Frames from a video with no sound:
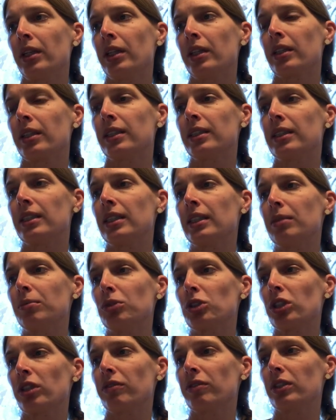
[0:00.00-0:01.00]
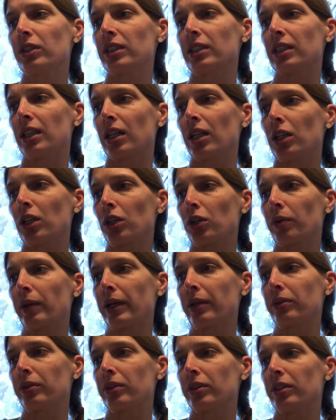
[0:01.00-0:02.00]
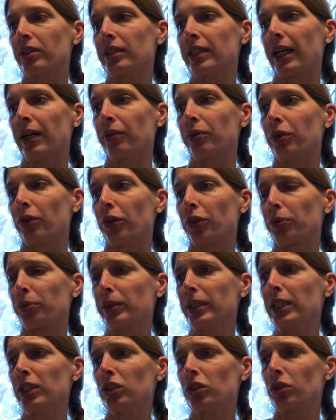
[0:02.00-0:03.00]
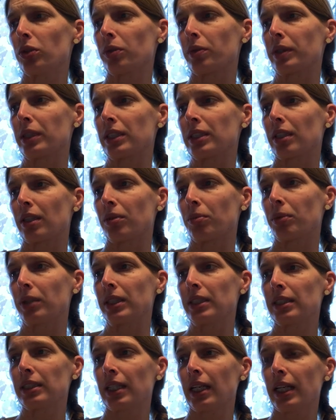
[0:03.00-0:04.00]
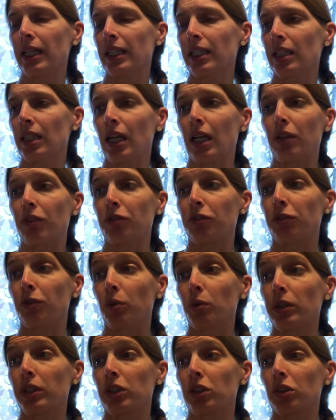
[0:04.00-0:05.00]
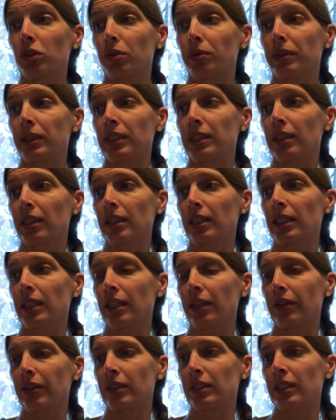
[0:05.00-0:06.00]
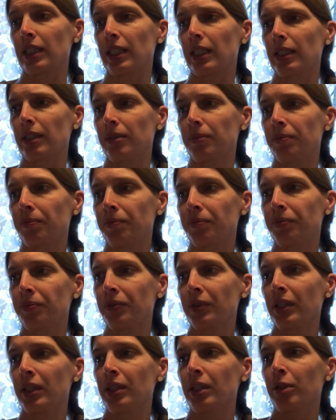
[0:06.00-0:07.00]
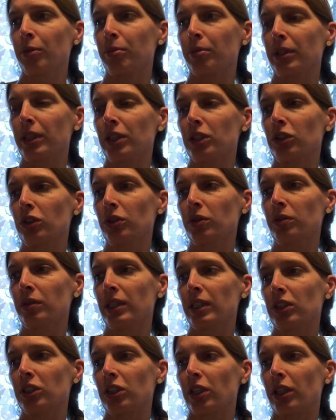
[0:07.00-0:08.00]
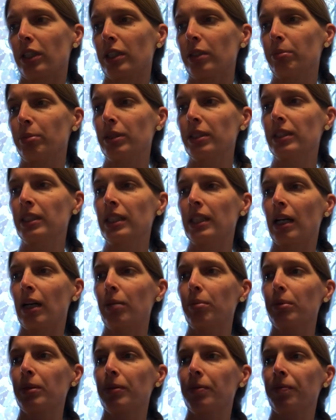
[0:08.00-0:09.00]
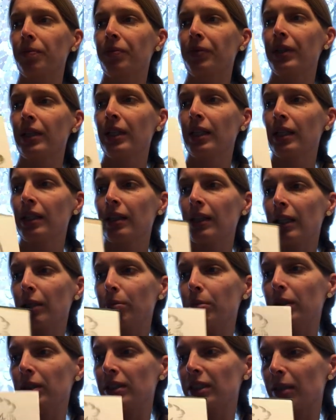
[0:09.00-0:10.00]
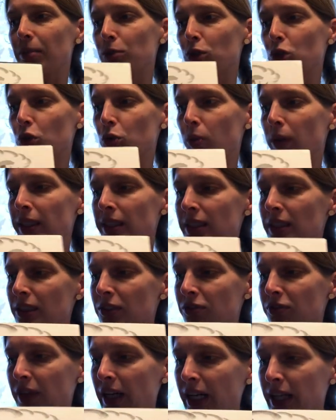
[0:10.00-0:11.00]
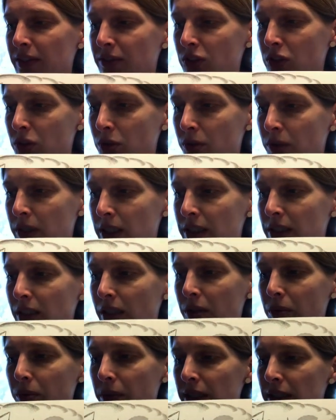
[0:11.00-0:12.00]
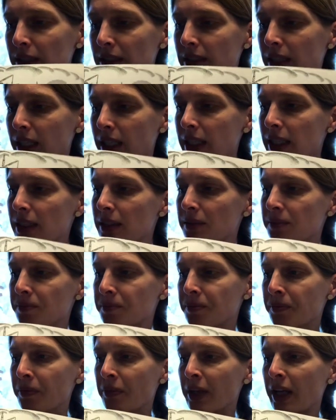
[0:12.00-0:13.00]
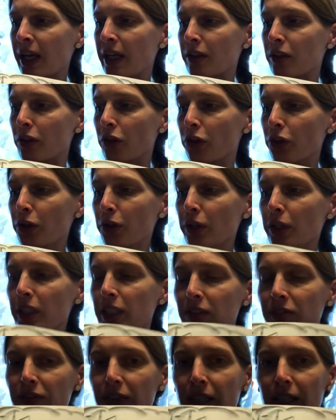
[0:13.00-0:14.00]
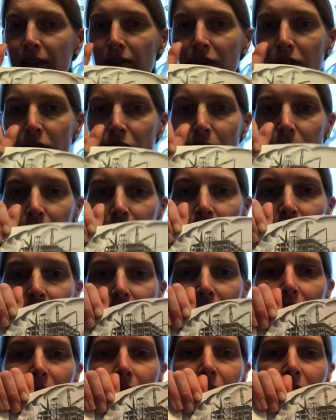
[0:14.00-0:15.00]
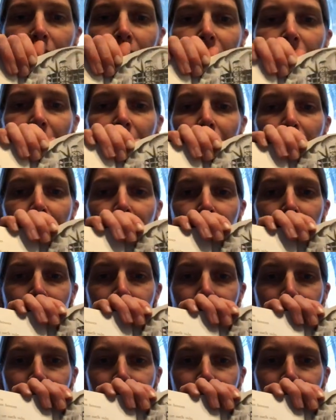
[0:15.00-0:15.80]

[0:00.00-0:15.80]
The steam shovels dug down 3 stories on one side and 4 stories on the other side. Pretty soon they started building up. They built up 25 stories on one side and 35 stories on the other.